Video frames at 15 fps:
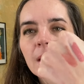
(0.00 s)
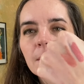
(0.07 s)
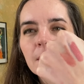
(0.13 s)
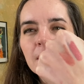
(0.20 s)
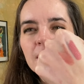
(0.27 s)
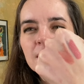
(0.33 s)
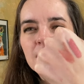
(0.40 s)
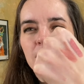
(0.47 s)

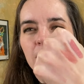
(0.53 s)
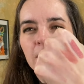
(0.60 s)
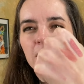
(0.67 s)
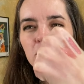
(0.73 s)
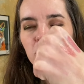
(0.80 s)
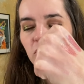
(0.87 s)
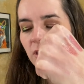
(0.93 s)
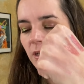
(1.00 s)
This is very
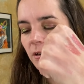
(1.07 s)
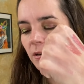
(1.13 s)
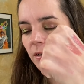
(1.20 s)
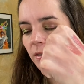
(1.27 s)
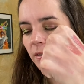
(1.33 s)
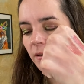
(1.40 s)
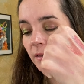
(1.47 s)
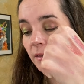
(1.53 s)

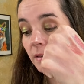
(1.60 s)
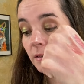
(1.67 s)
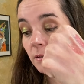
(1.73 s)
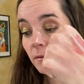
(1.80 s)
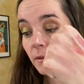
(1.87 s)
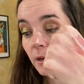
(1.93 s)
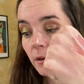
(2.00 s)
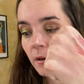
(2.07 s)
sheer. These are
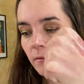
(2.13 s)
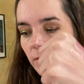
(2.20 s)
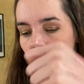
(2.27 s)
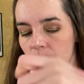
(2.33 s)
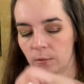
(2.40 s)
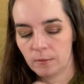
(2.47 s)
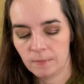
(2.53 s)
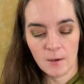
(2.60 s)
very
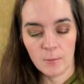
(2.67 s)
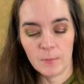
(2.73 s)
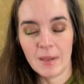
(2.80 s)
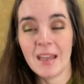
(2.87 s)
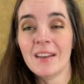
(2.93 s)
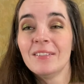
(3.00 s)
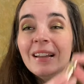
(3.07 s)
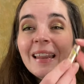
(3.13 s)
comfortable. We
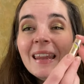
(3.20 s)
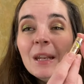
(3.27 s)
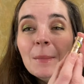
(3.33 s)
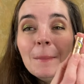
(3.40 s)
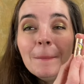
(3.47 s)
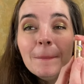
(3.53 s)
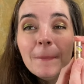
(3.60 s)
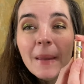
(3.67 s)
have a little
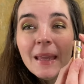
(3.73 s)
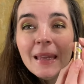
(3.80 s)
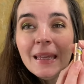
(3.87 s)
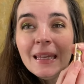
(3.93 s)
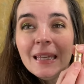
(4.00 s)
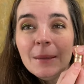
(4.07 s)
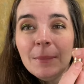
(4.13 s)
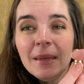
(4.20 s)

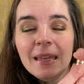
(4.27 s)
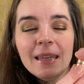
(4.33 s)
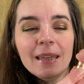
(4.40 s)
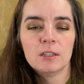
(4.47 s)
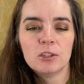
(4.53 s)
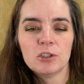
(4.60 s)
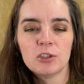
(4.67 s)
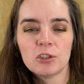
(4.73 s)

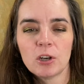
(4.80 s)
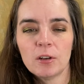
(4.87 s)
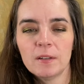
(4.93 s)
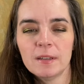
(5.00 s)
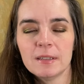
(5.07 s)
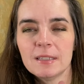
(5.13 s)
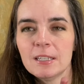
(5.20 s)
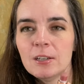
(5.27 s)
baby
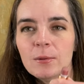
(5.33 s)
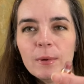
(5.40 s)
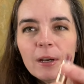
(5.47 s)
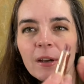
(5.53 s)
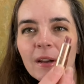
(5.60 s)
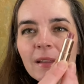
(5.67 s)
Charlotte Tilbury